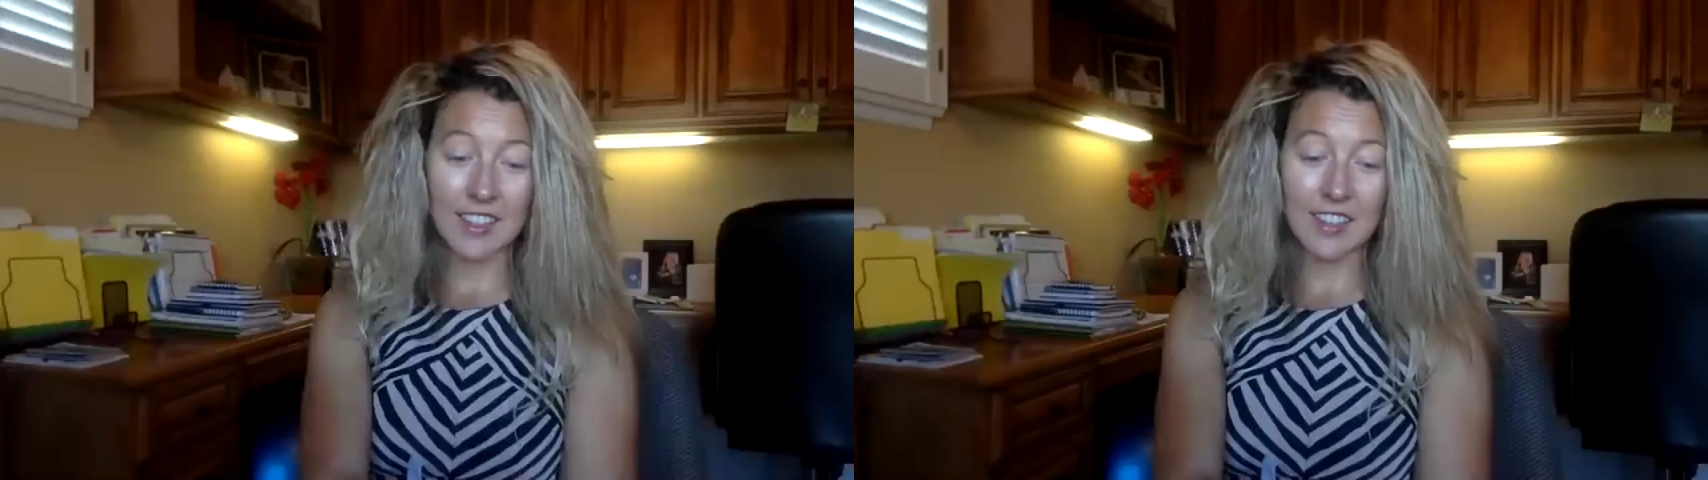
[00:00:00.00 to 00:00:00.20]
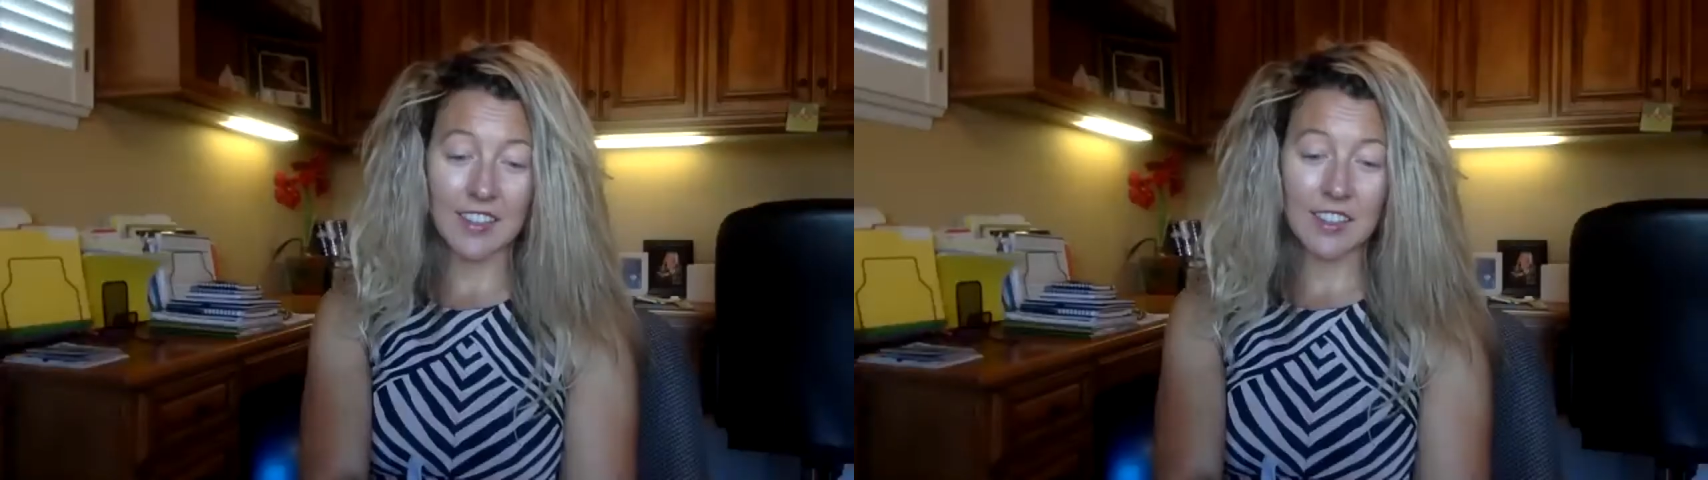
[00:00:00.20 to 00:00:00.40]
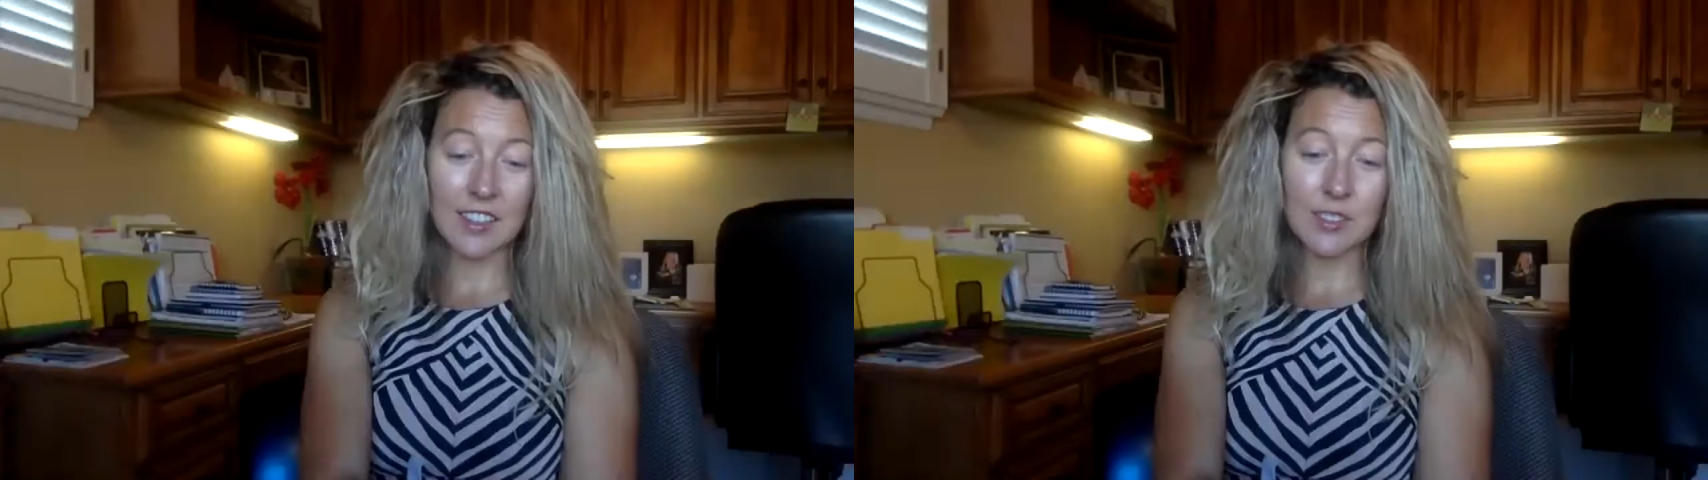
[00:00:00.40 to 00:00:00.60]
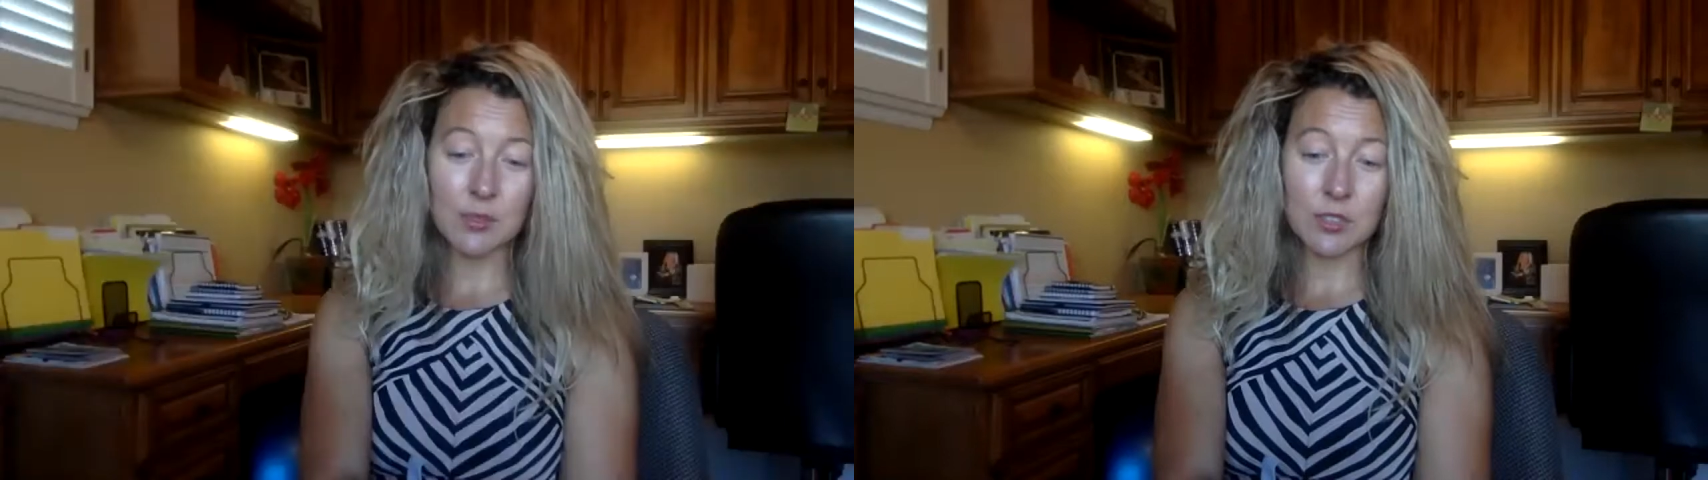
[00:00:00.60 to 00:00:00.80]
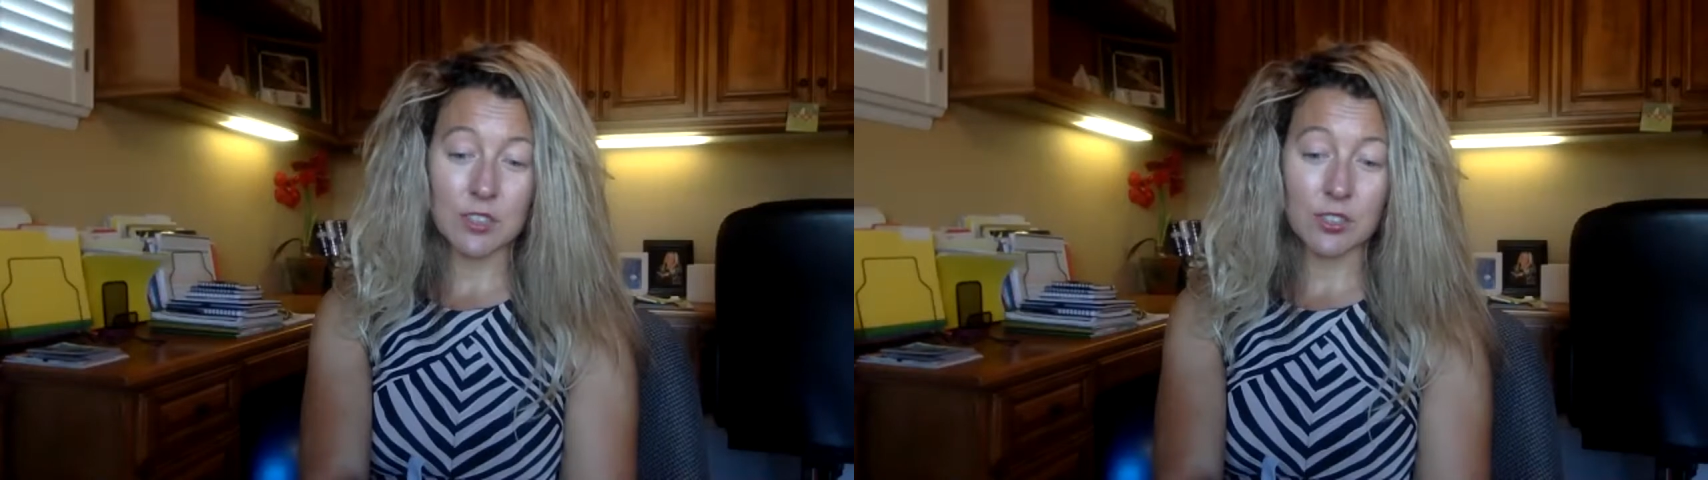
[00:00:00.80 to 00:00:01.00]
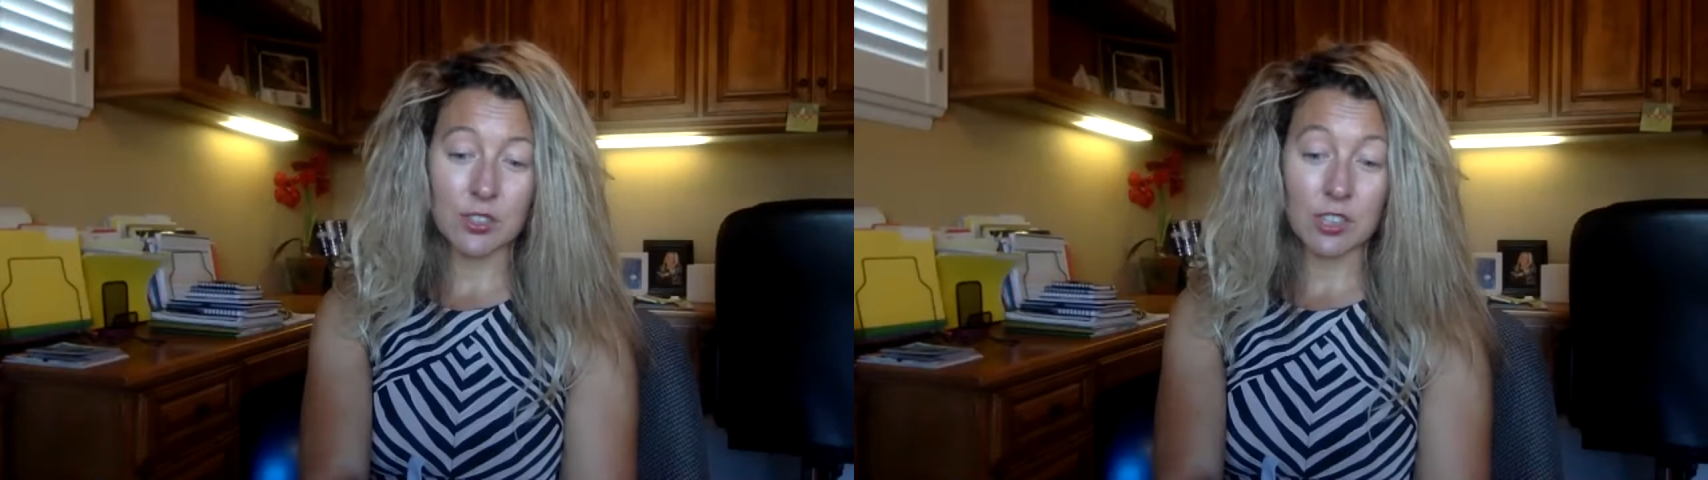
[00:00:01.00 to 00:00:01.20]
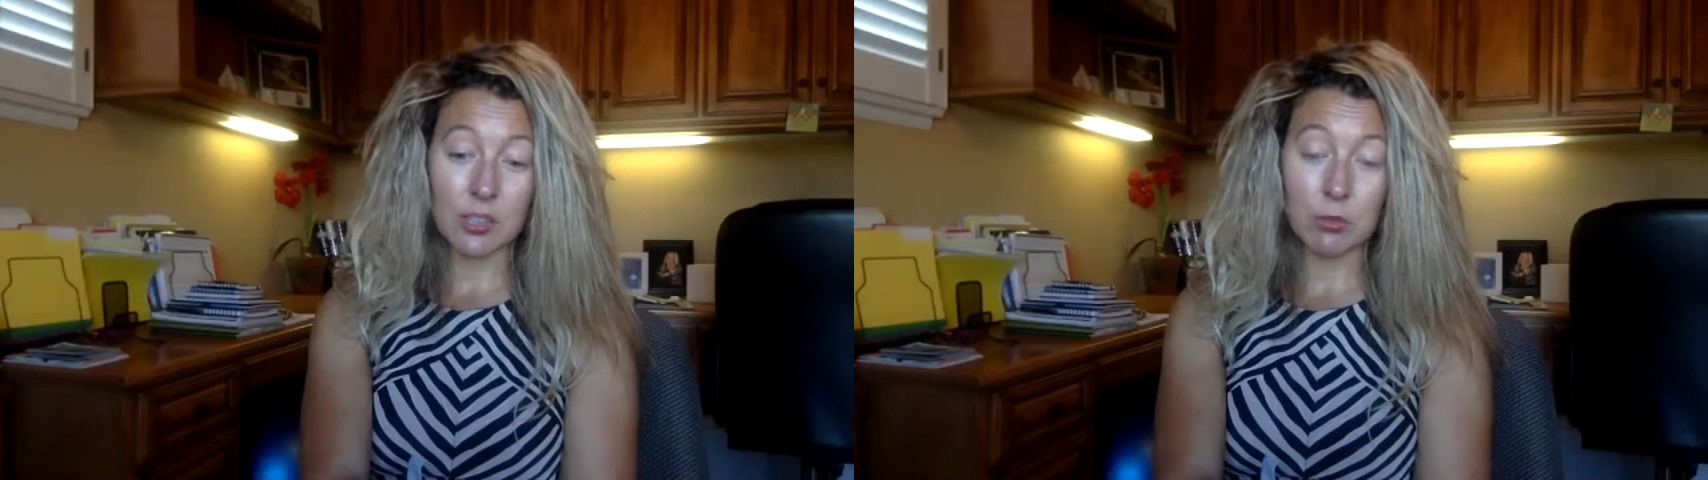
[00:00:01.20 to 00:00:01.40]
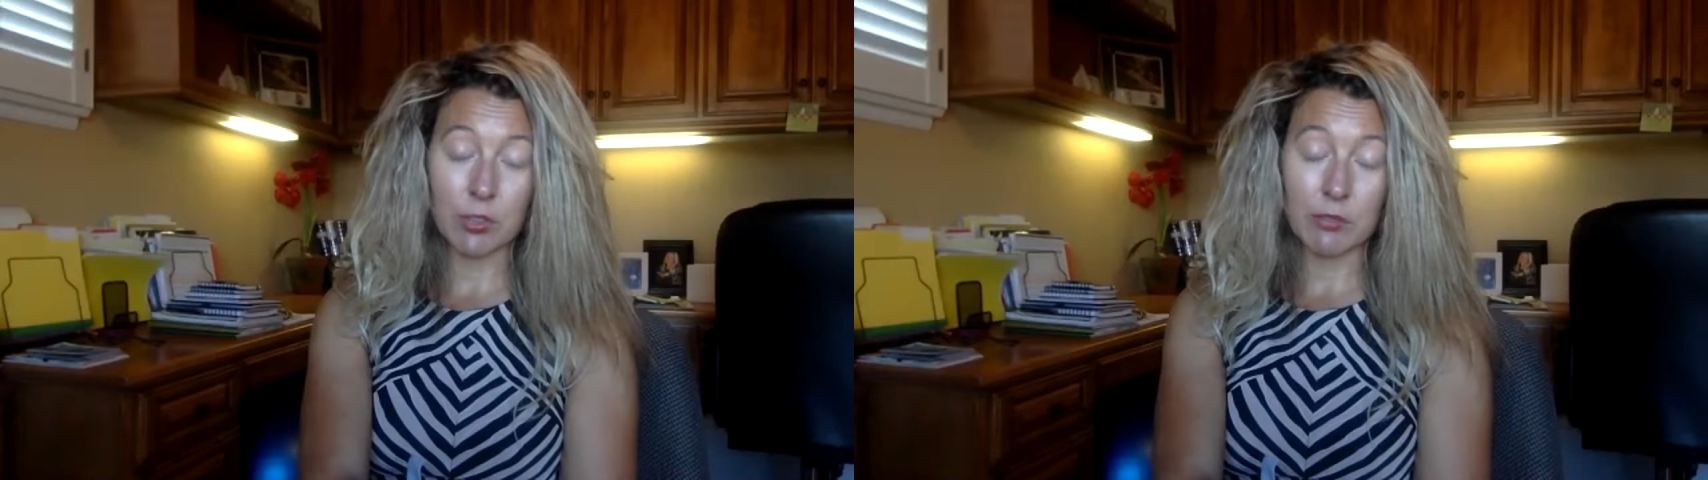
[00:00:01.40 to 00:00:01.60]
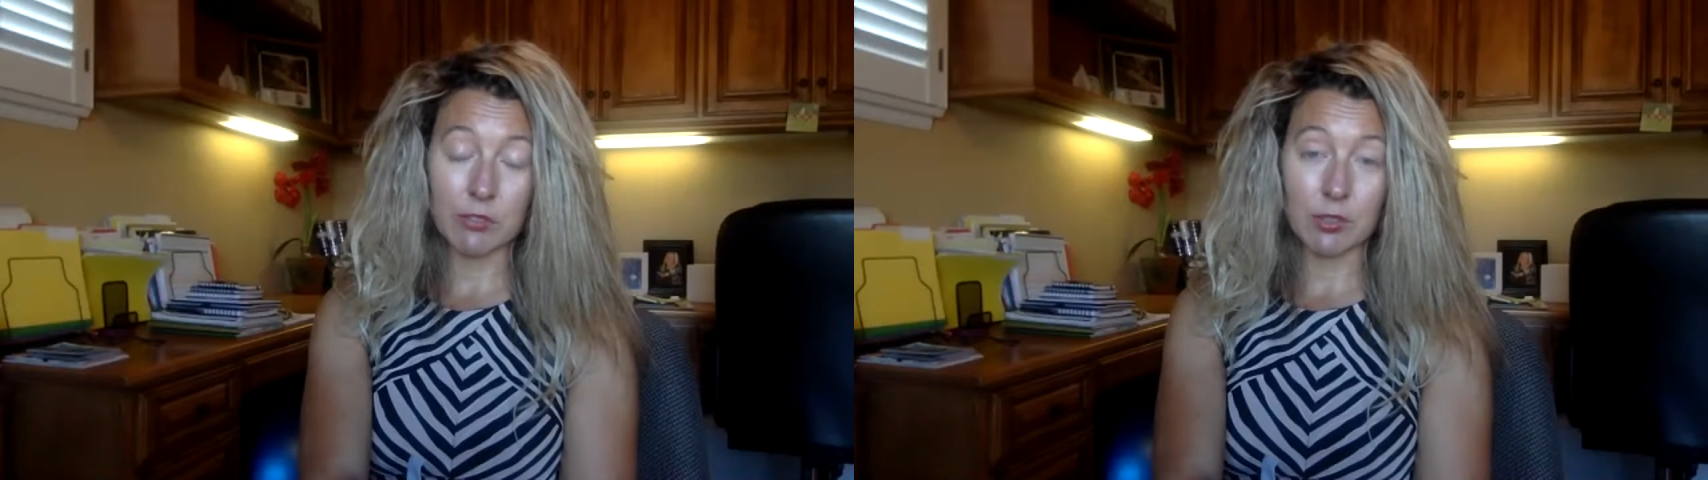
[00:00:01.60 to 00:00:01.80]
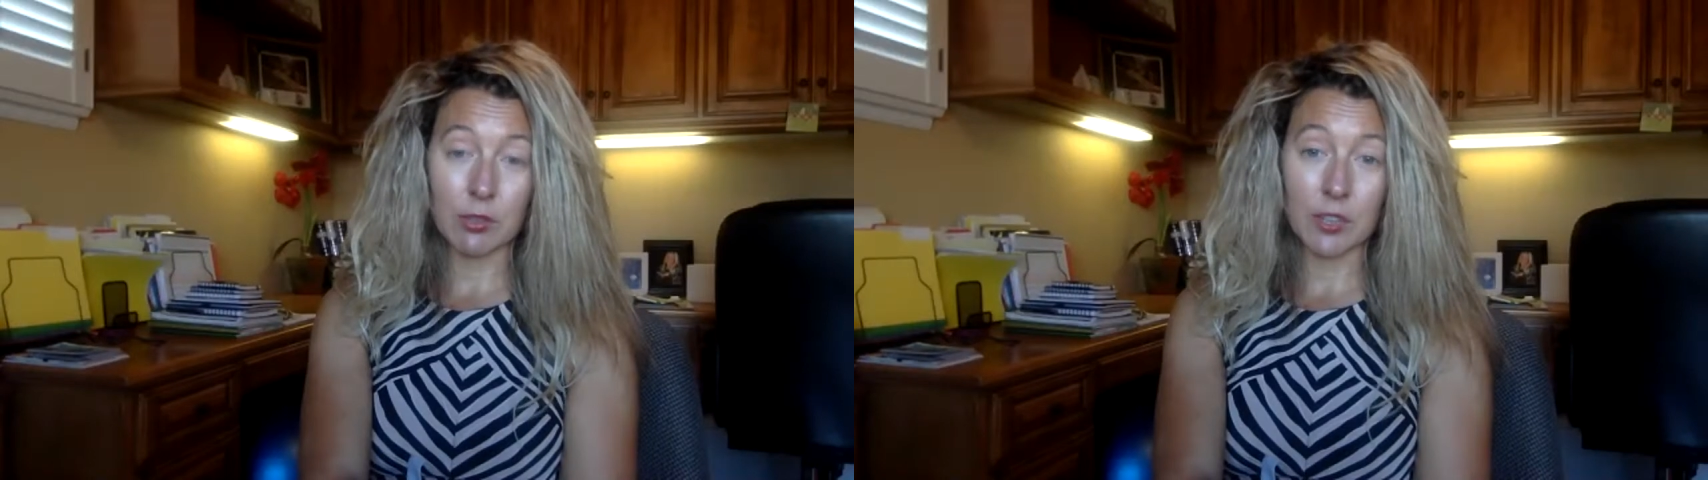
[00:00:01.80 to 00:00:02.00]
I think it's a real strong point
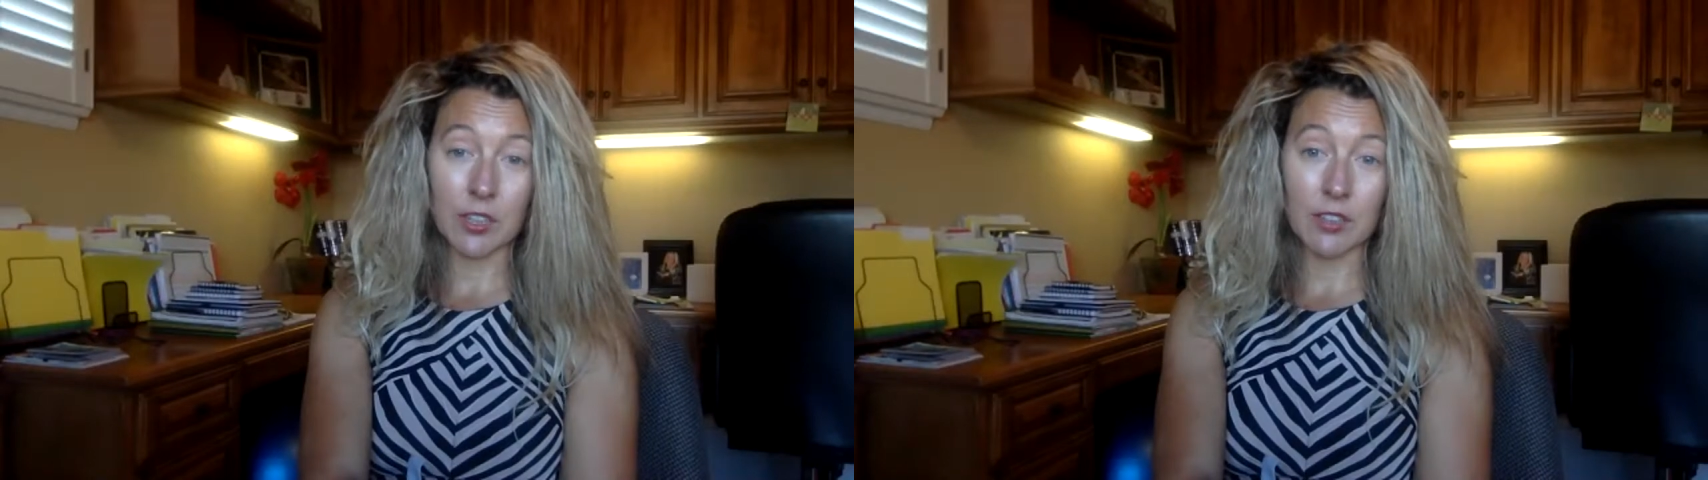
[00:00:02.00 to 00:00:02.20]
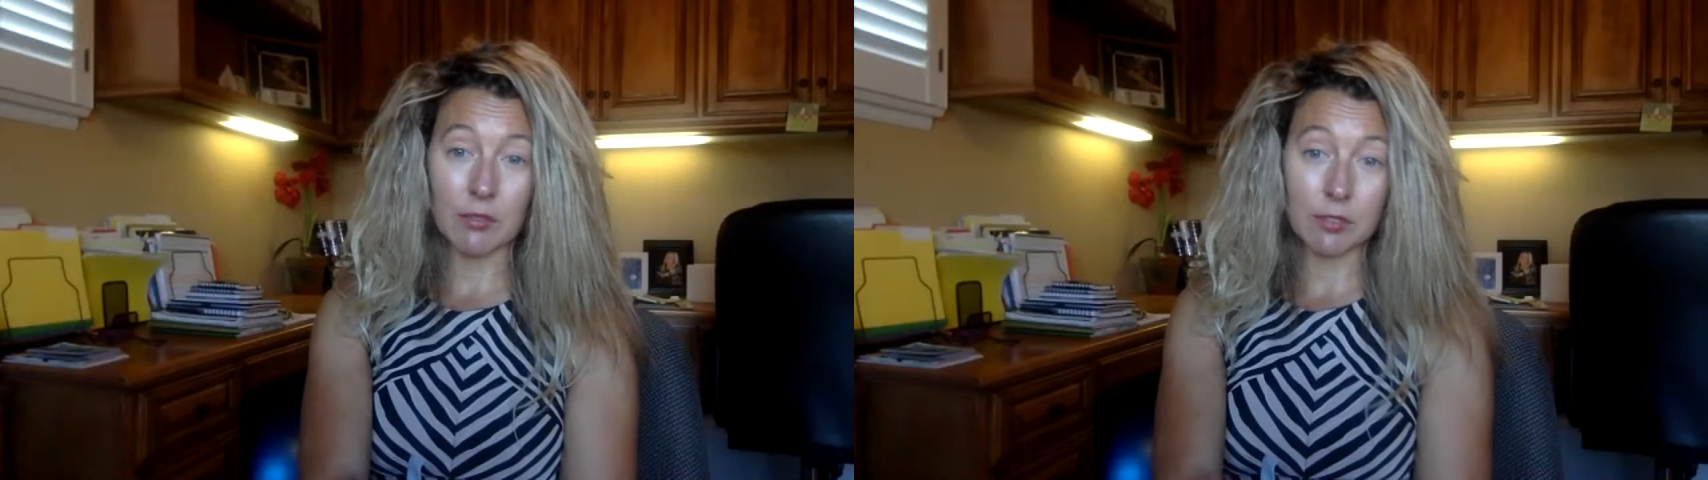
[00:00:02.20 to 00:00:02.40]
for the